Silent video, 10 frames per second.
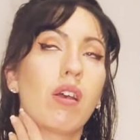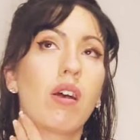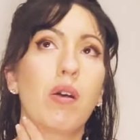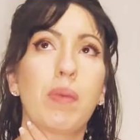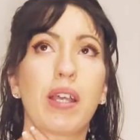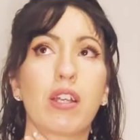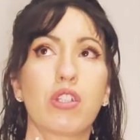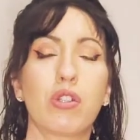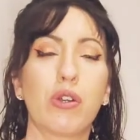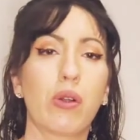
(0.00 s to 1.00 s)
oh my gosh,
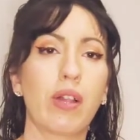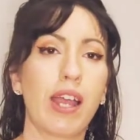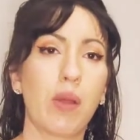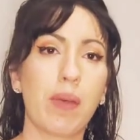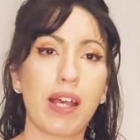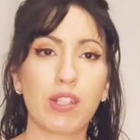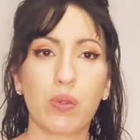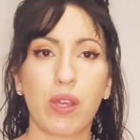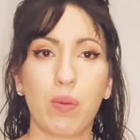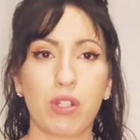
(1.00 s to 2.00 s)

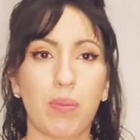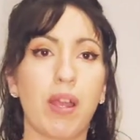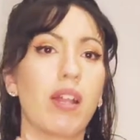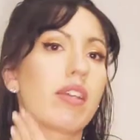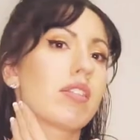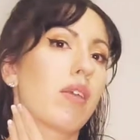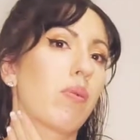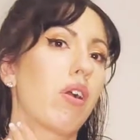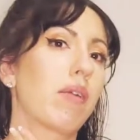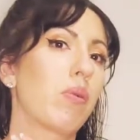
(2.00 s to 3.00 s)
sternocleidomastoid, which I probably say
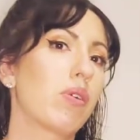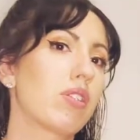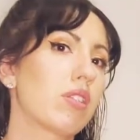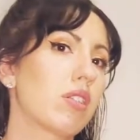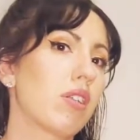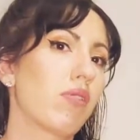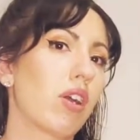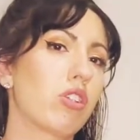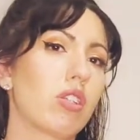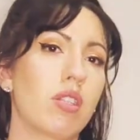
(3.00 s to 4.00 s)
wrong, I'm always
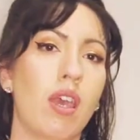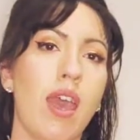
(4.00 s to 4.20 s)
self-conscious,